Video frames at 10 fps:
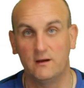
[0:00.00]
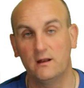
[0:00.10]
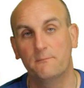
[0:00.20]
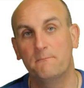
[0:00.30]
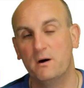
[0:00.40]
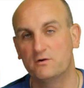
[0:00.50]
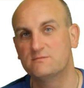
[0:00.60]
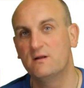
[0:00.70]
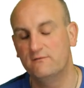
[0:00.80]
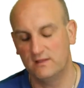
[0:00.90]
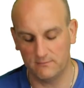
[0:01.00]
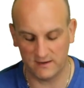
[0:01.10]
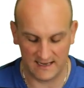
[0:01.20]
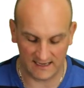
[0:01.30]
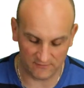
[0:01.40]
I'm going to multiply everything
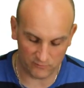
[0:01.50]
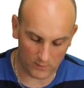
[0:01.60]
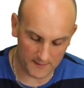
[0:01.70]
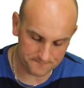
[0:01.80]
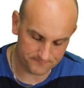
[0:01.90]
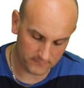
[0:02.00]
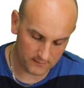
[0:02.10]
by -1,